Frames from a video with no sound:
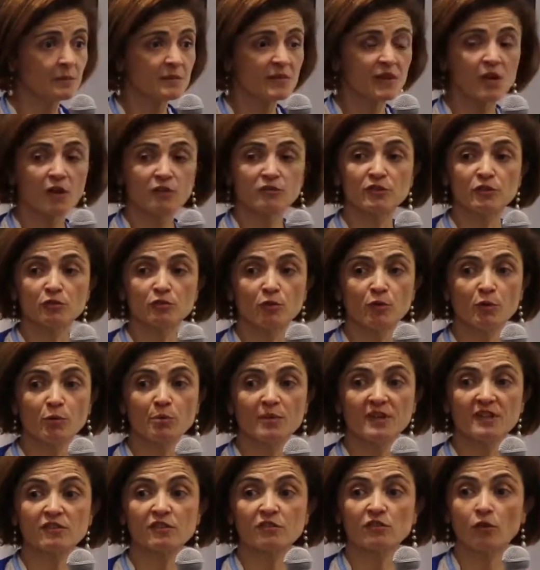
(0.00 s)
because it
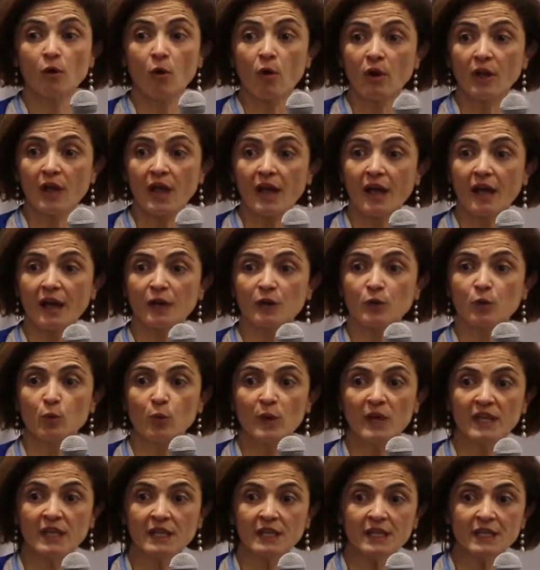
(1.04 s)
will be solar,
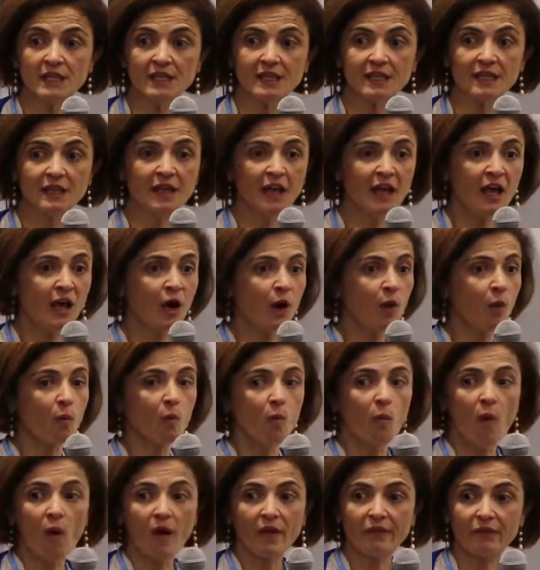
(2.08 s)
wind,
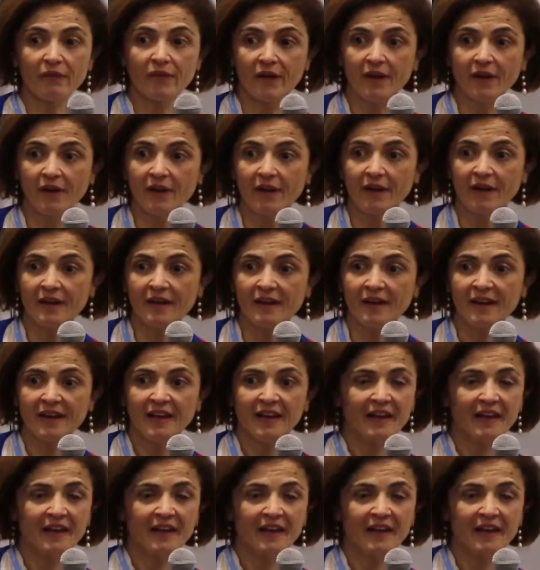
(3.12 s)
water,